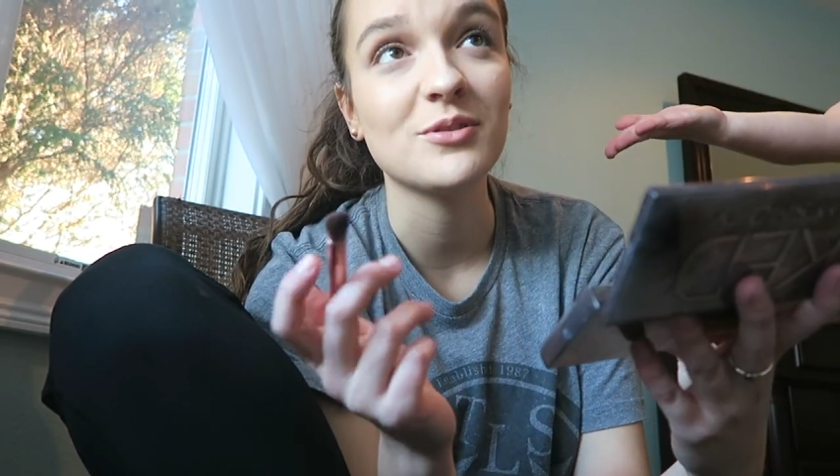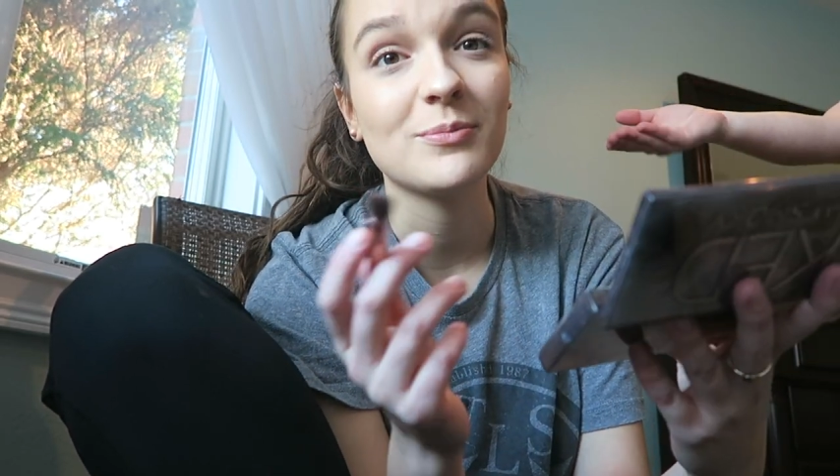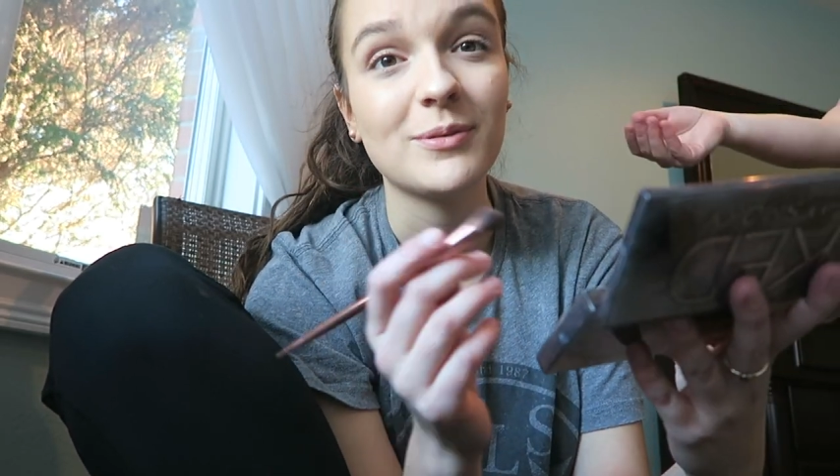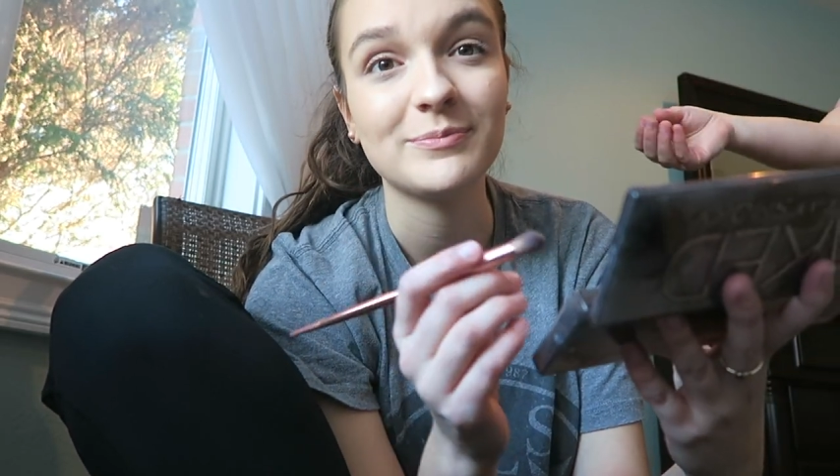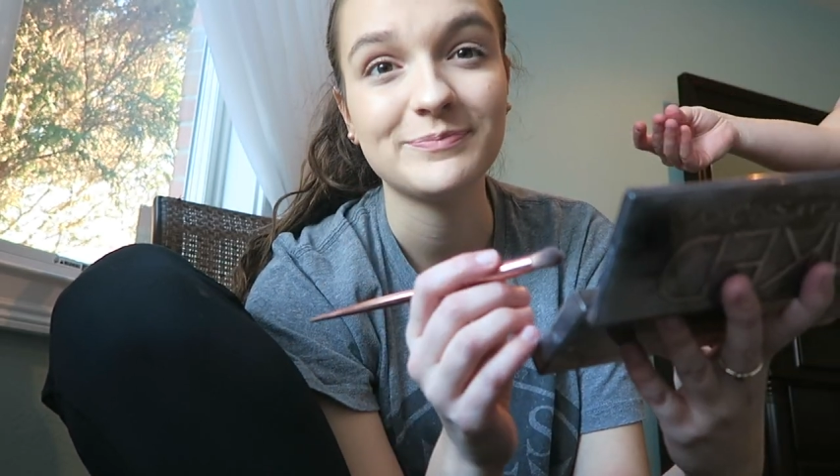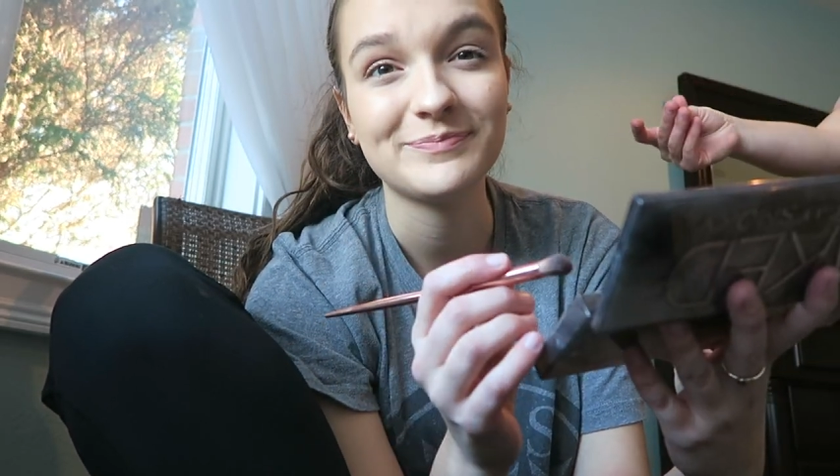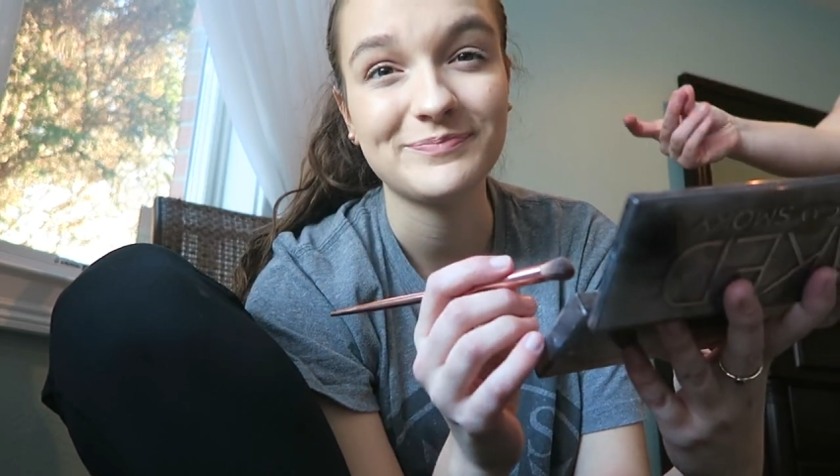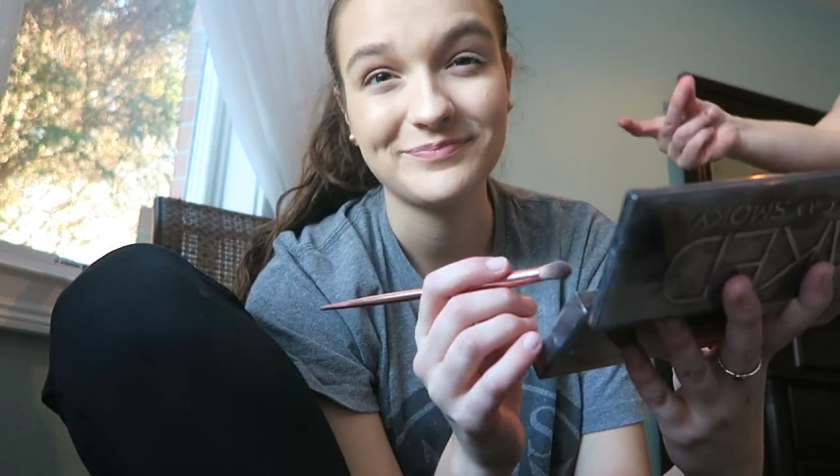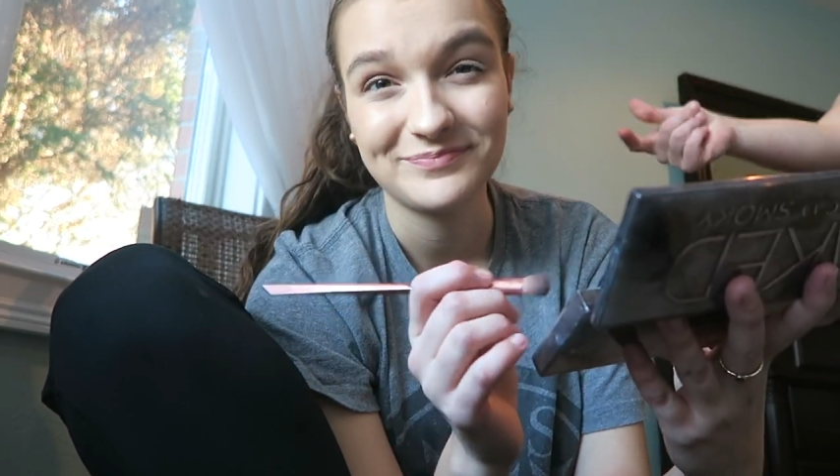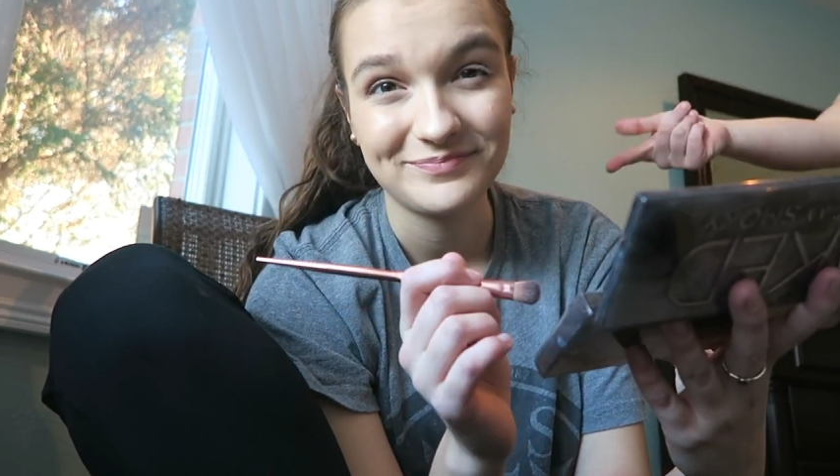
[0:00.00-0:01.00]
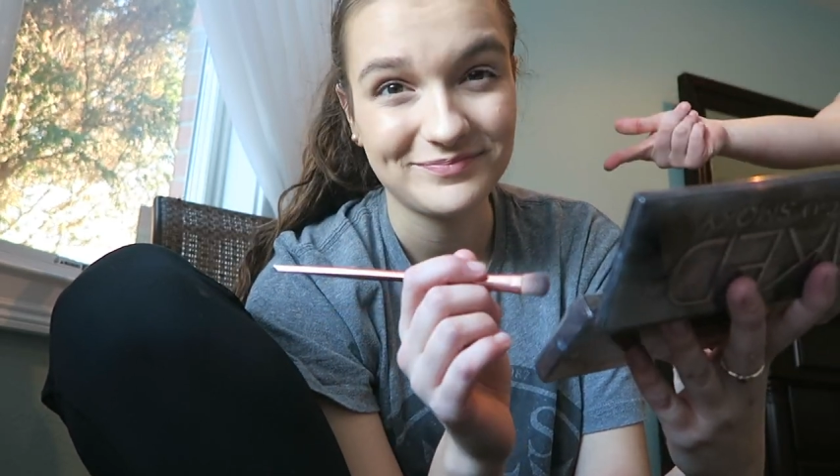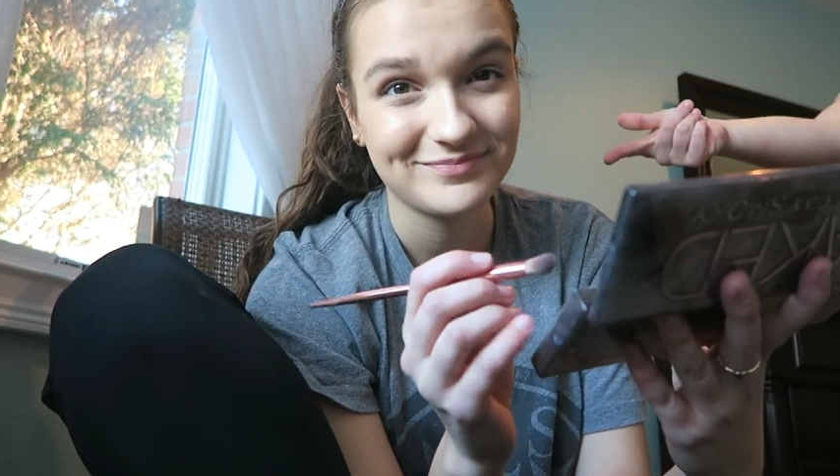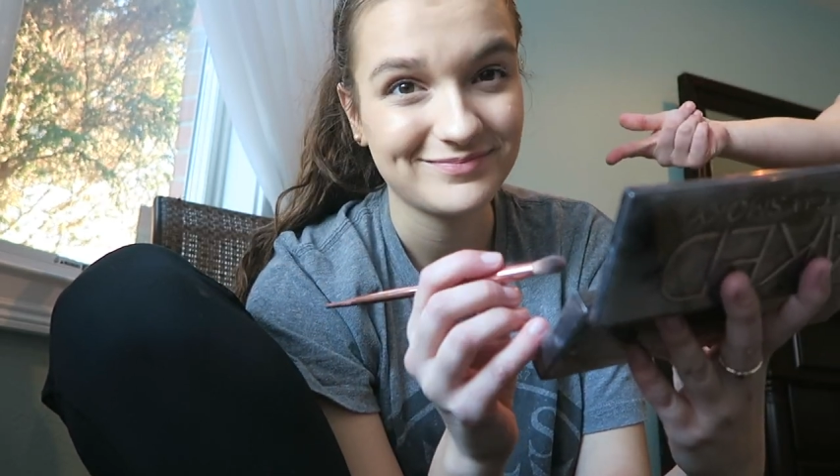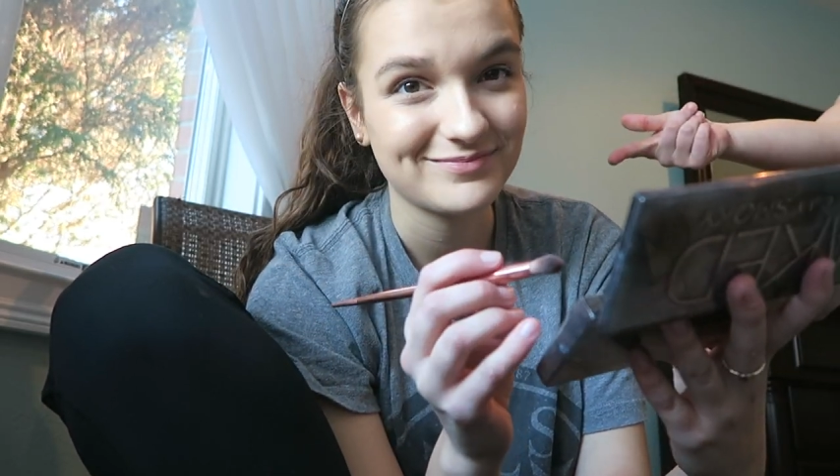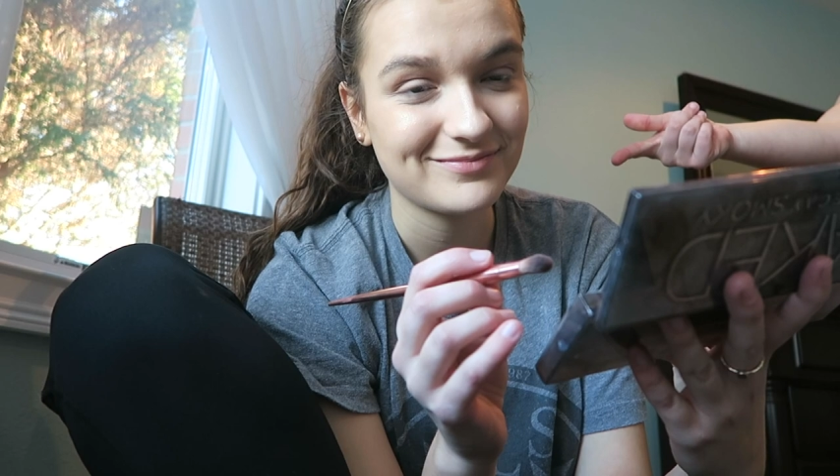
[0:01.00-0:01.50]
Oh, I know of them, but
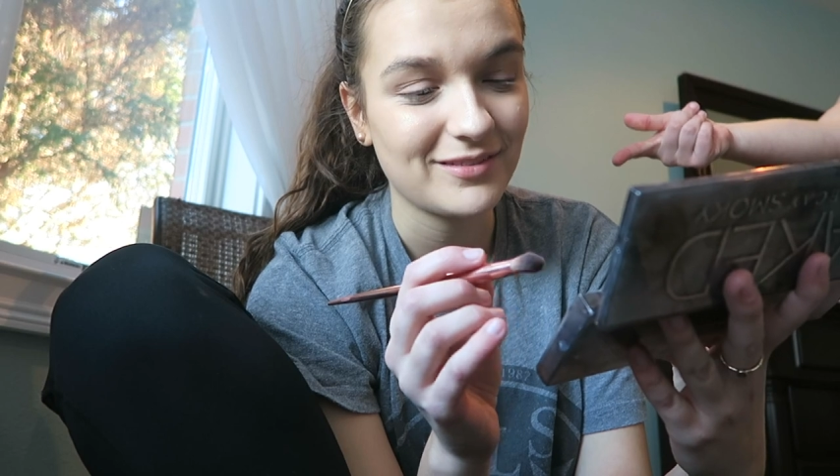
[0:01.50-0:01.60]
nobody like